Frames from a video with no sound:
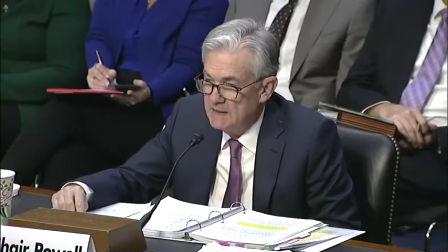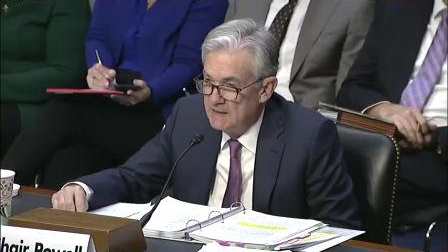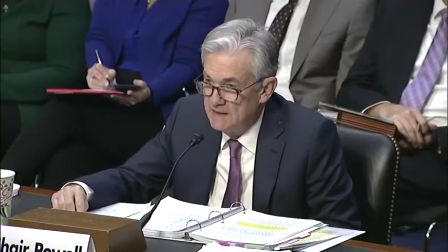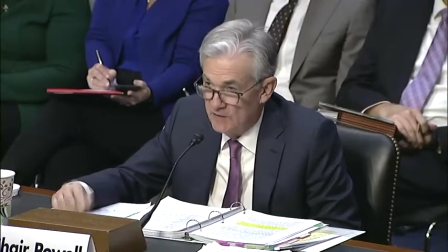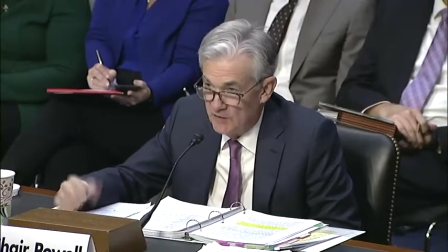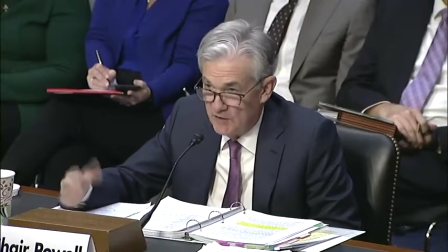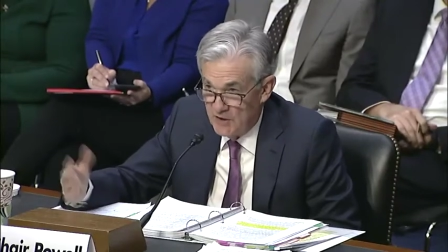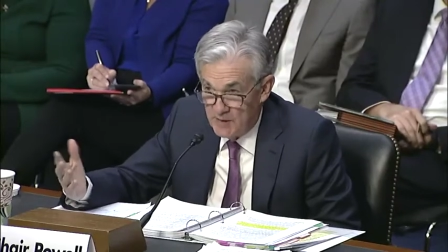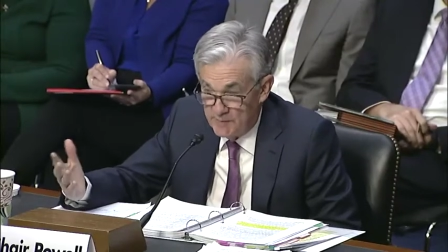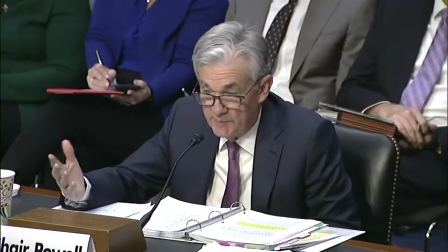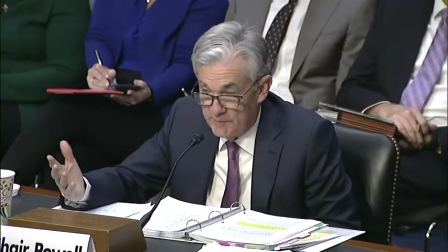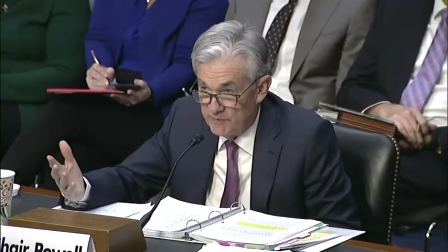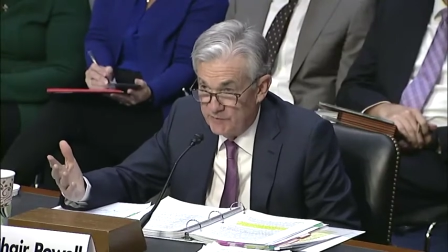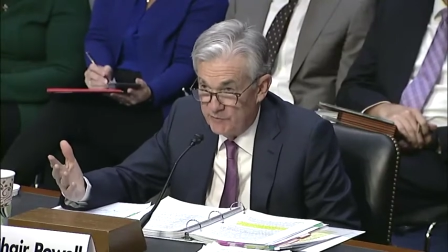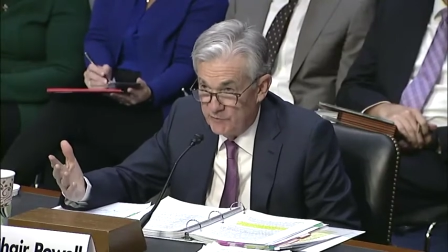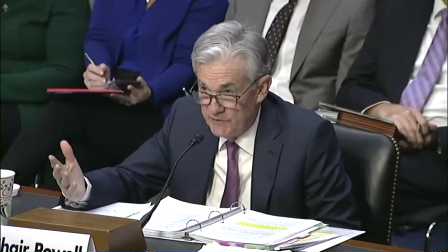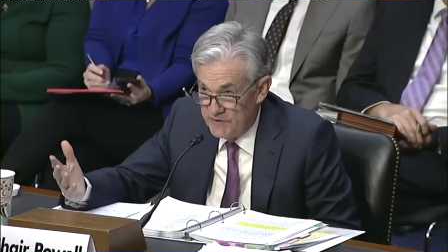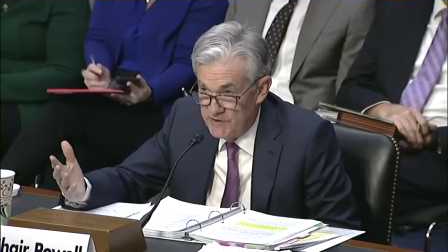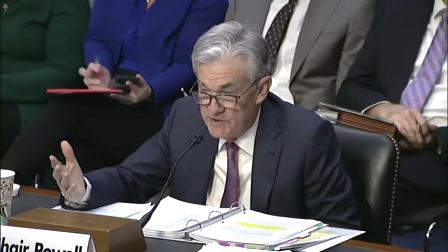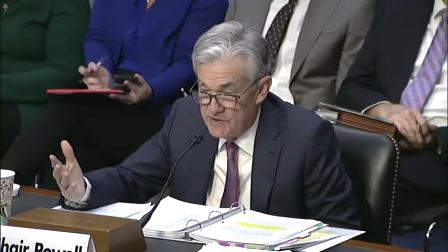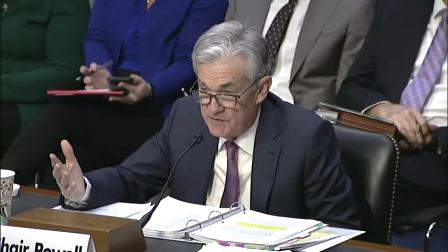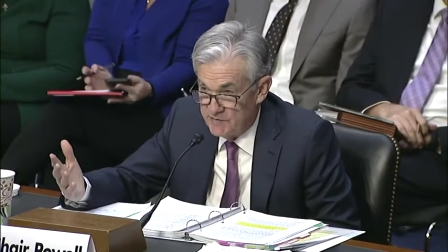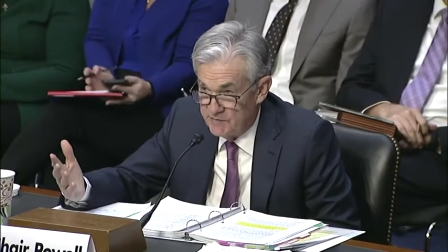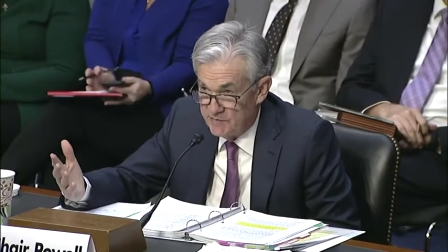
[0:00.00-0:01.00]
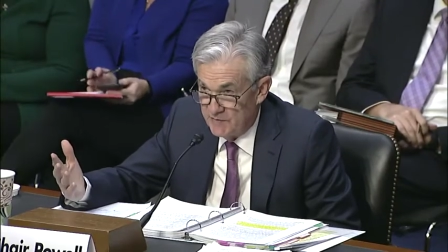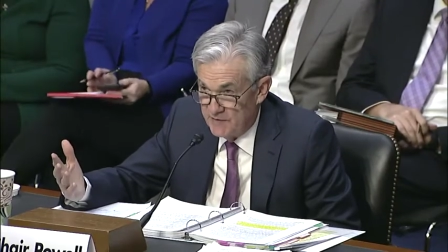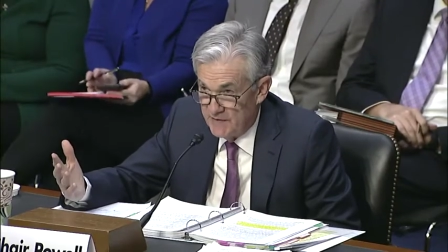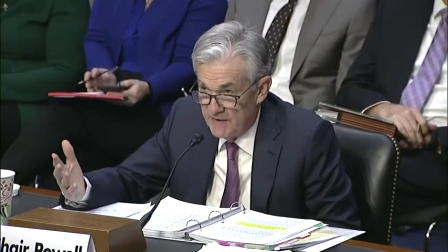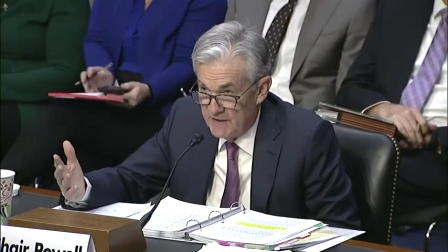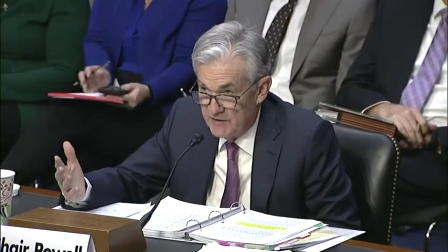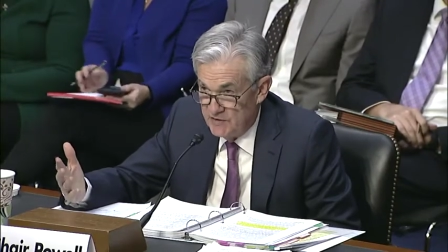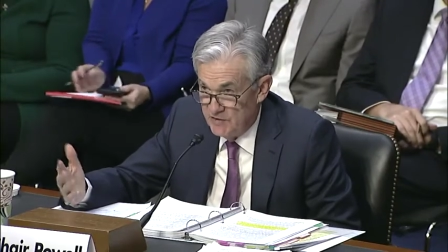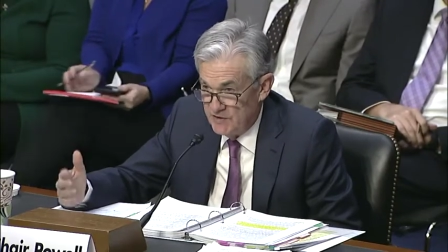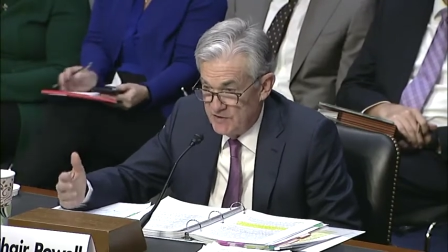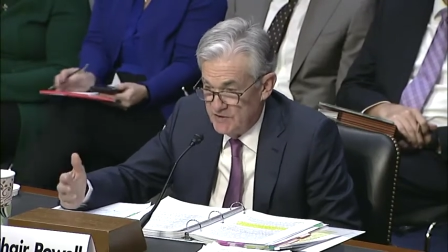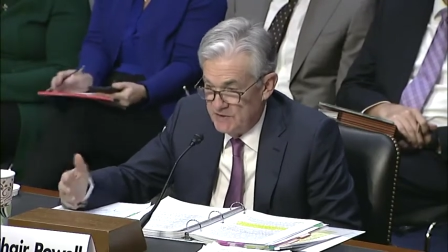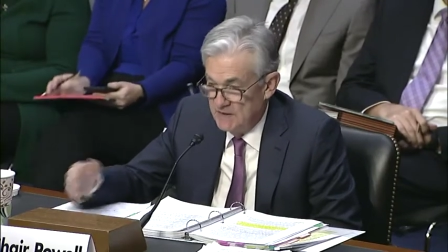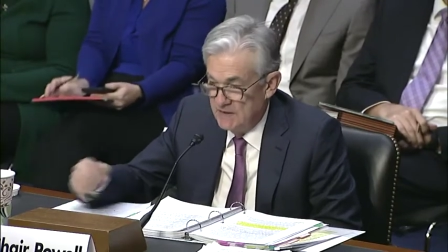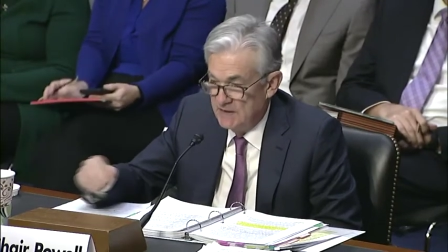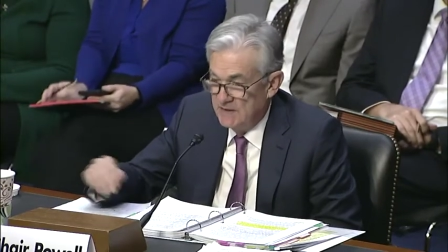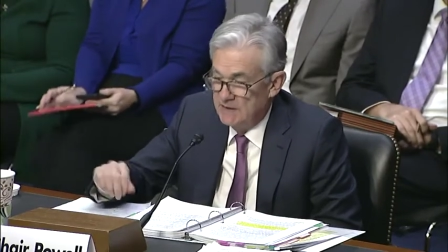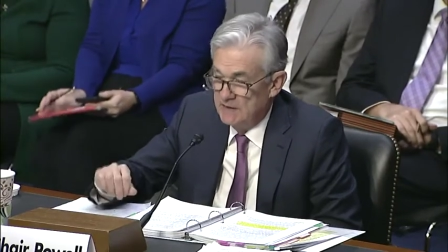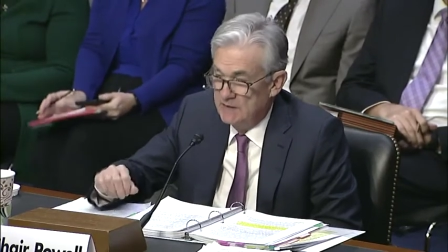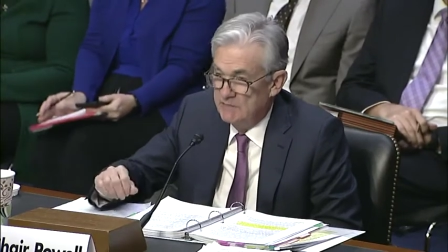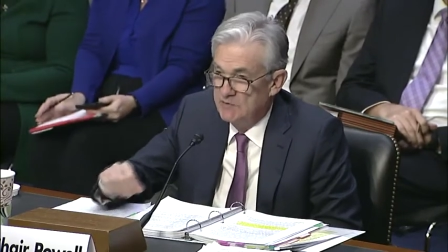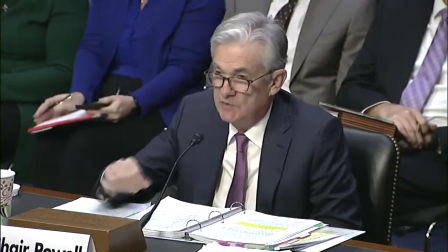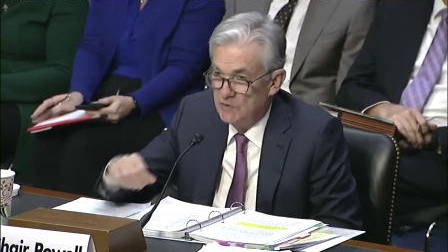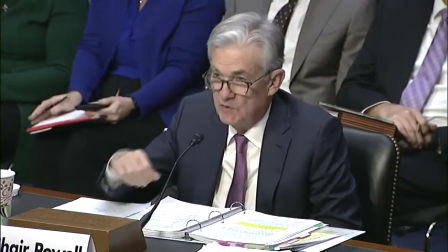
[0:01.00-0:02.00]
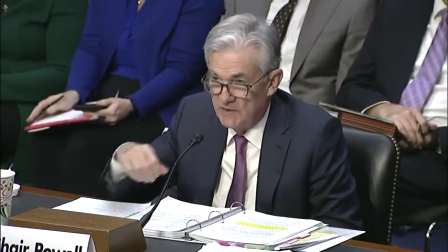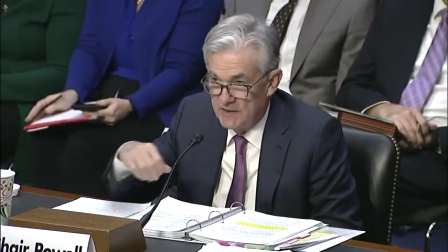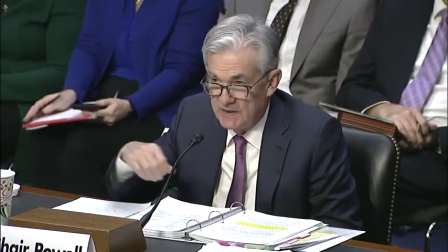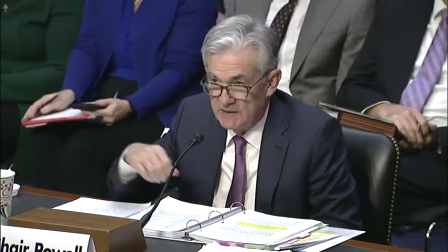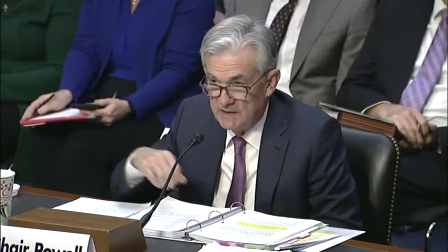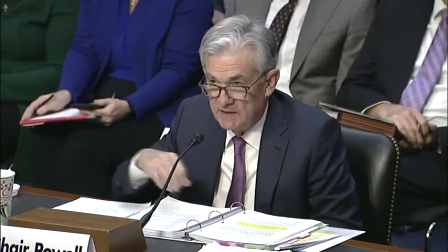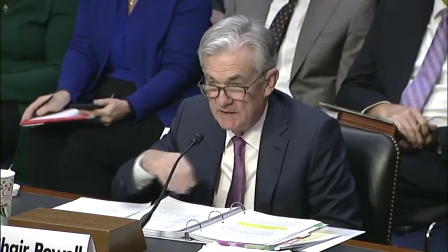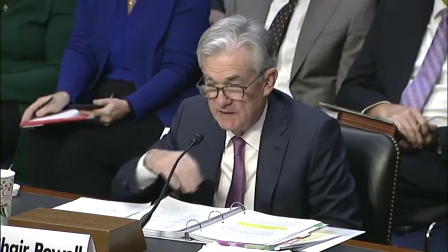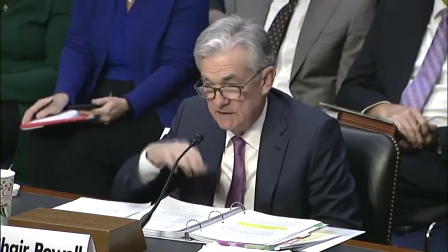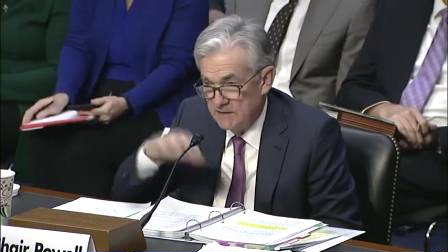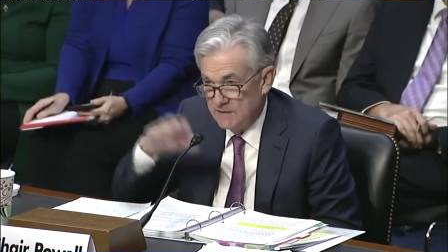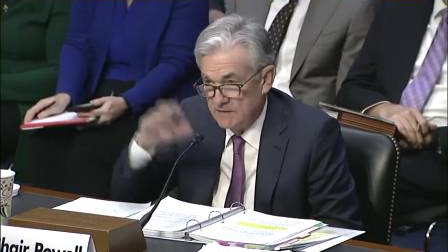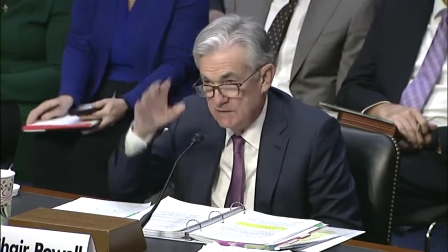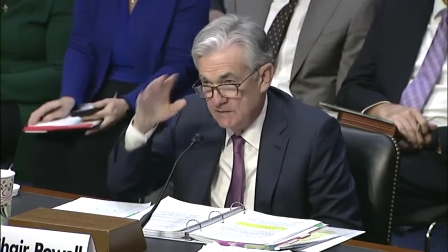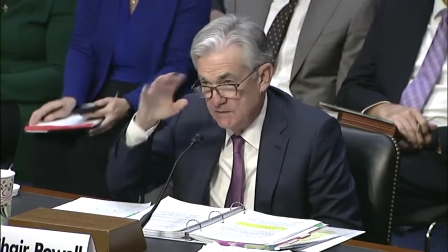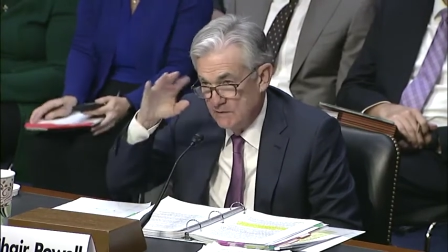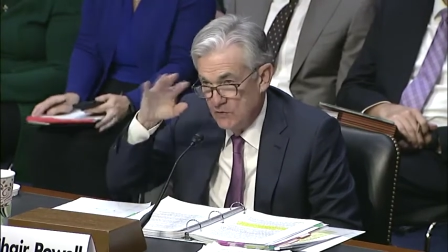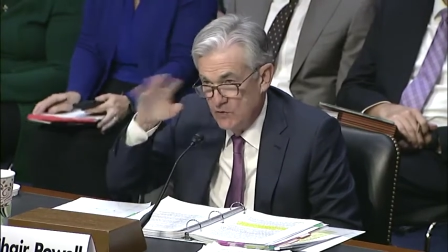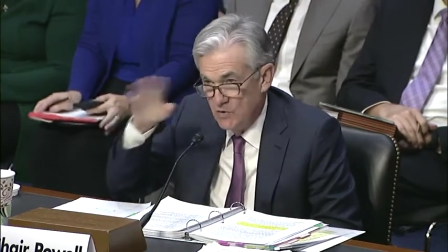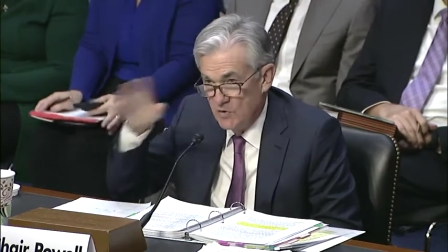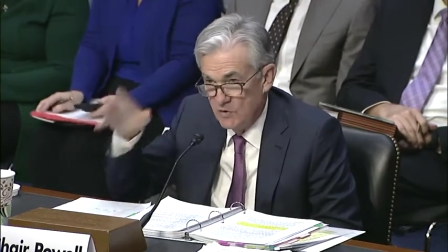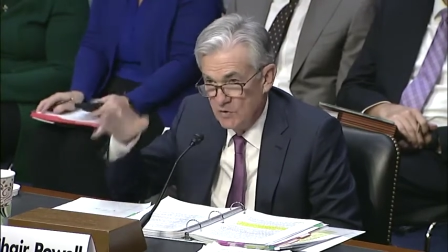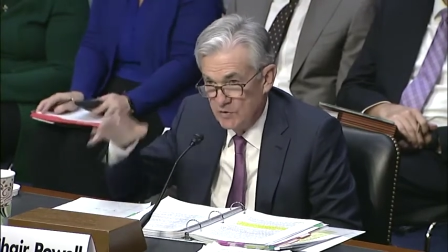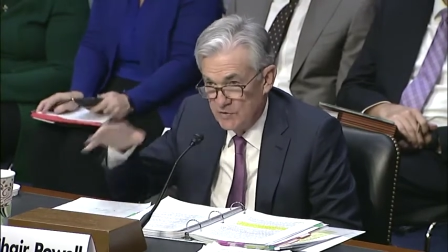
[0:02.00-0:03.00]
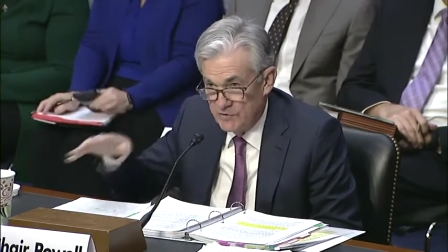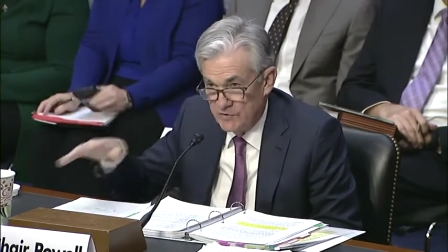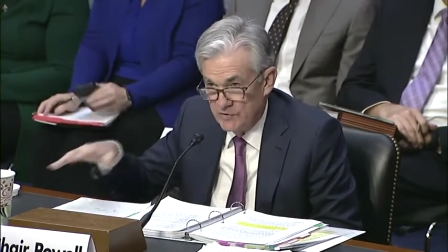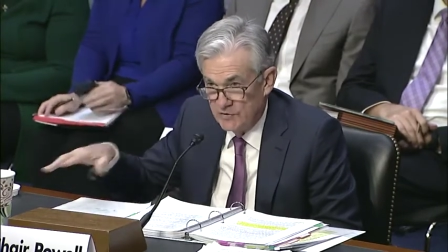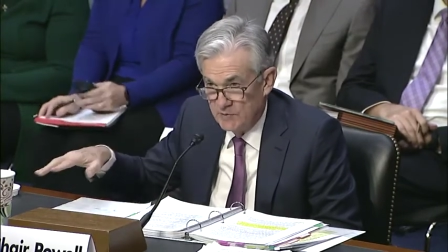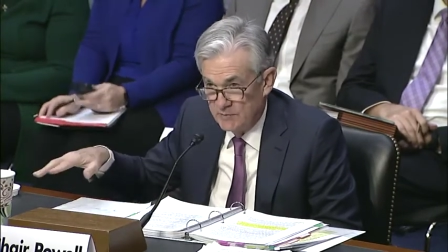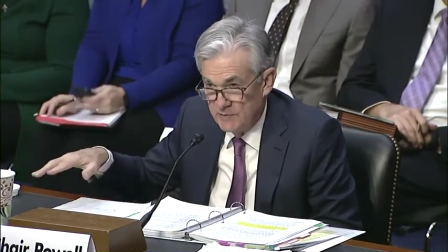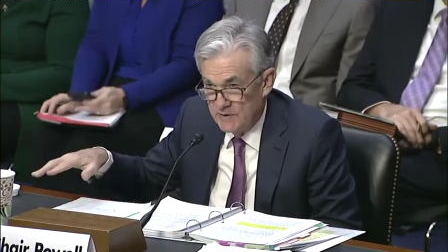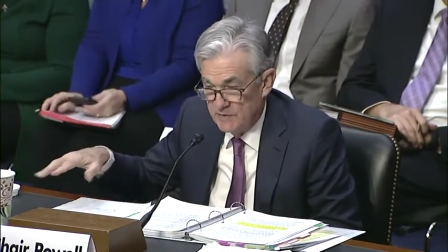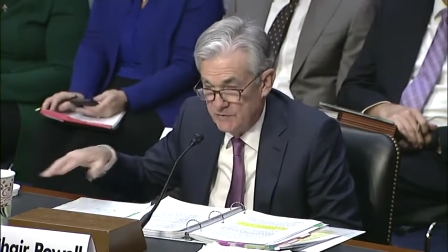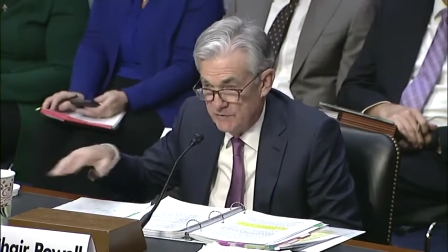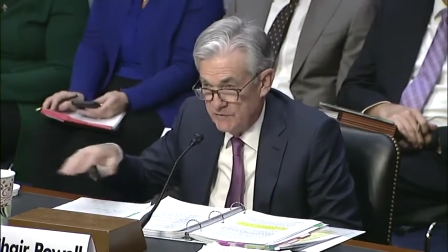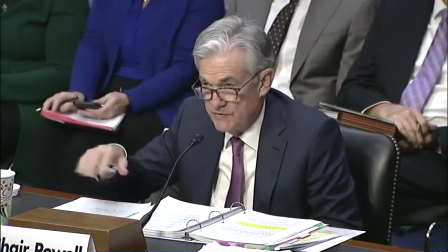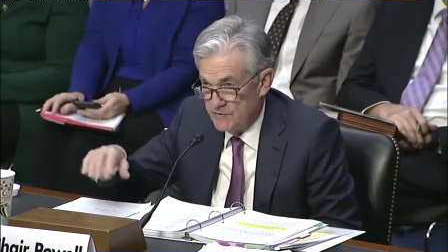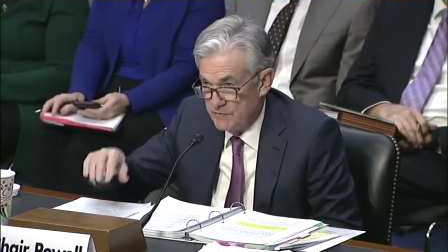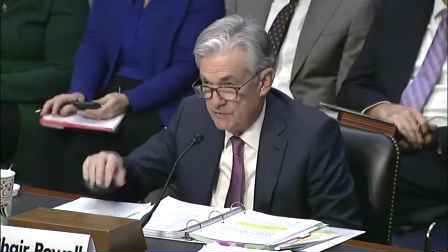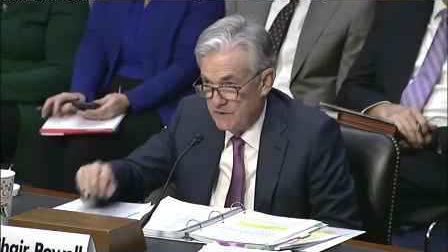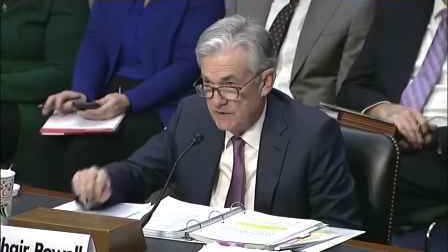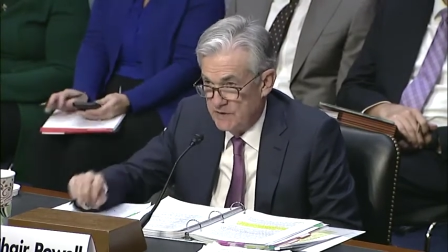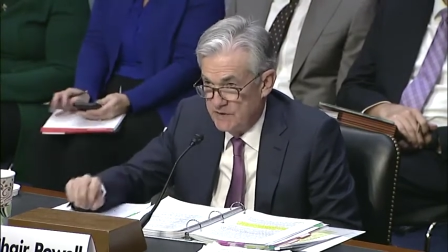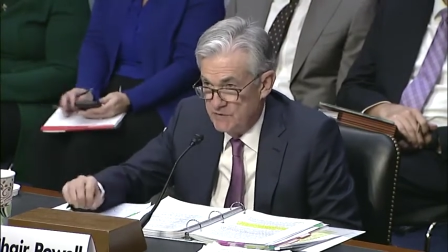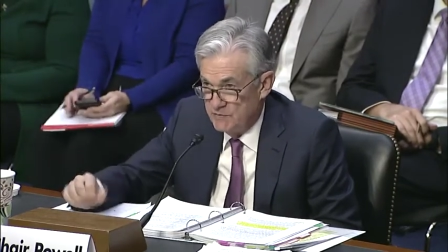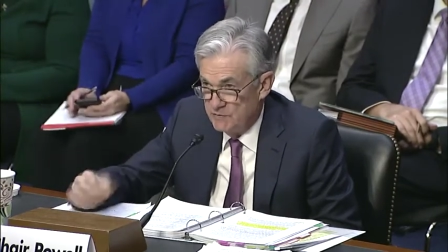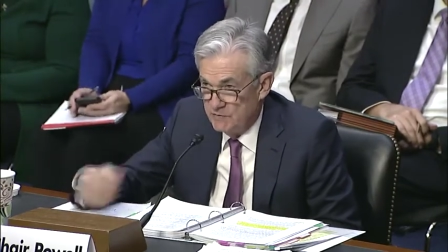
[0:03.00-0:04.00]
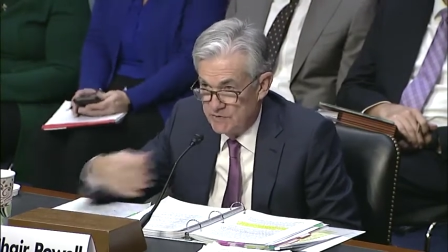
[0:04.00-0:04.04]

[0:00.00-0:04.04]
there are a couple of reasons for that. Just if you look at the longer term interest rates,